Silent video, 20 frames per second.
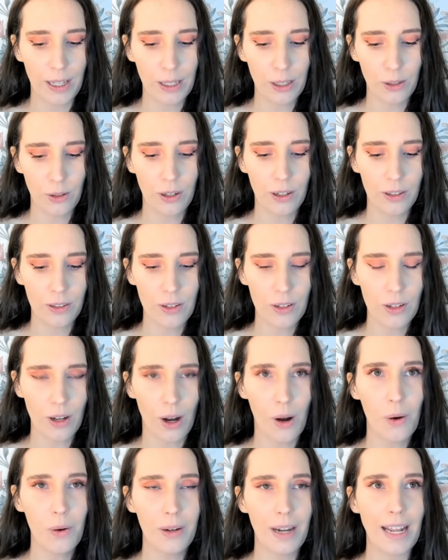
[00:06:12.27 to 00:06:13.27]
Like, your
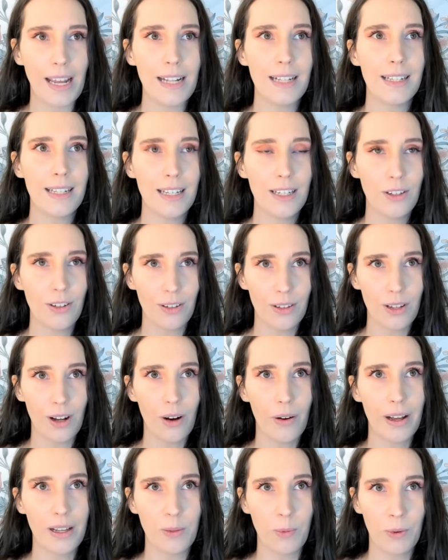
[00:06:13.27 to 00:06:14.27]
soul needs this. Your
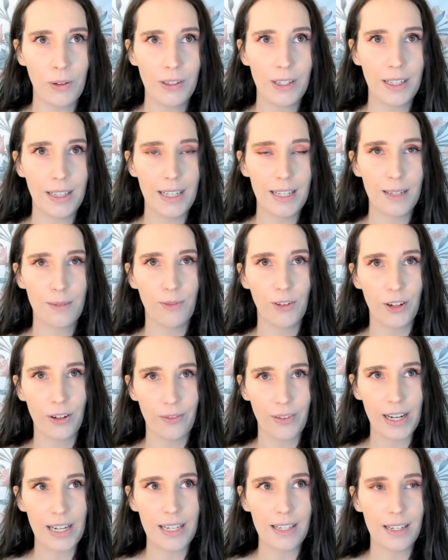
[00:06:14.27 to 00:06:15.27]
soul has wanted this for
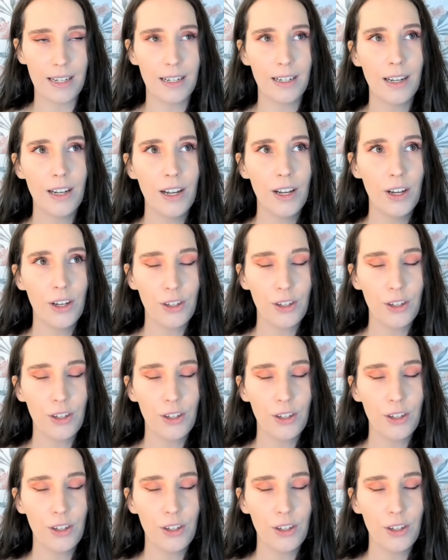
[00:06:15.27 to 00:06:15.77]
a reason.